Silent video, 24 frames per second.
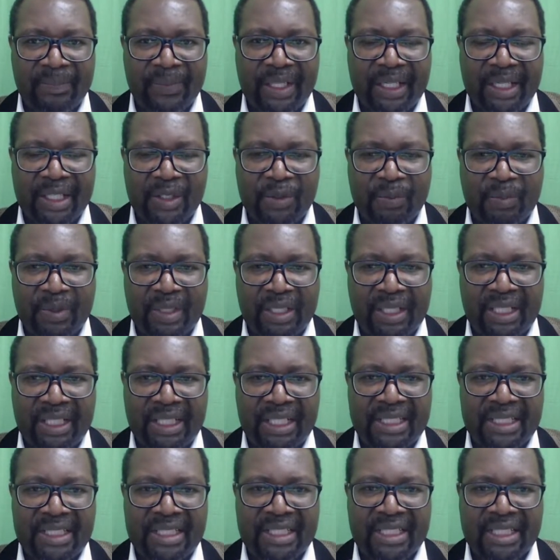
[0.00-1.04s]

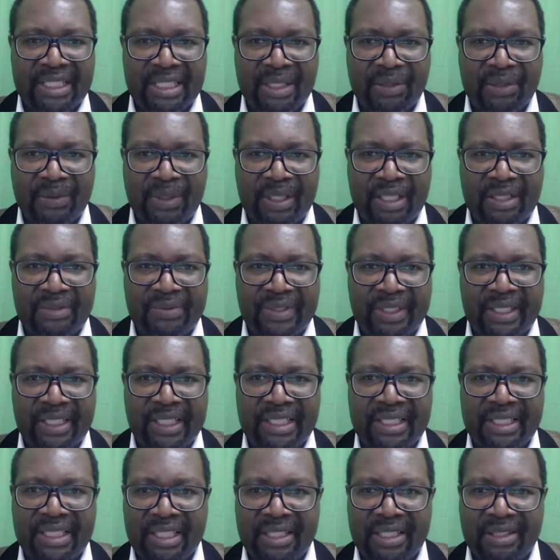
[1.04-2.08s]
experience, certain
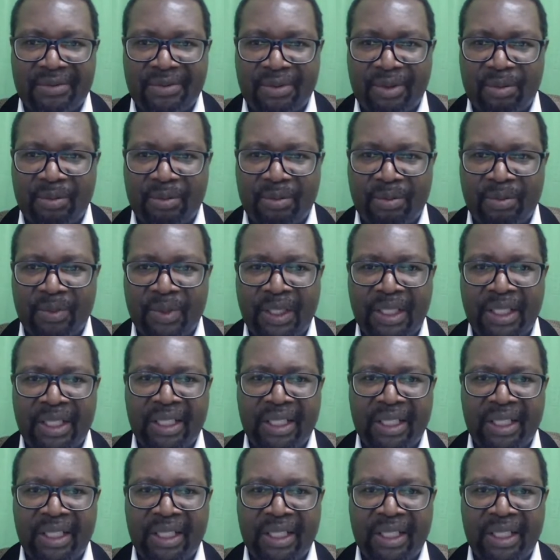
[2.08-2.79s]
qualifications from